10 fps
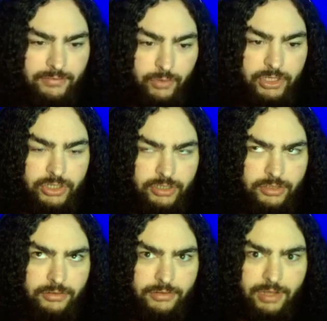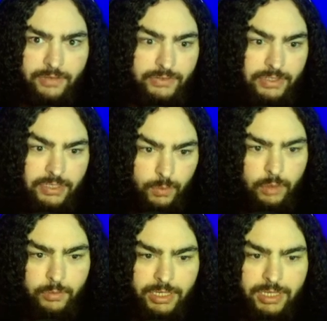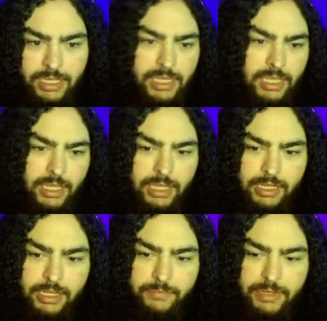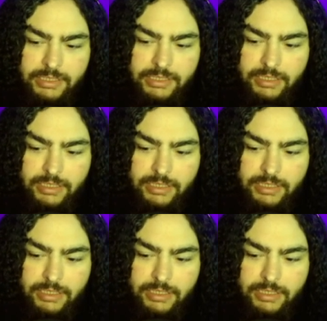which obviously you will be, but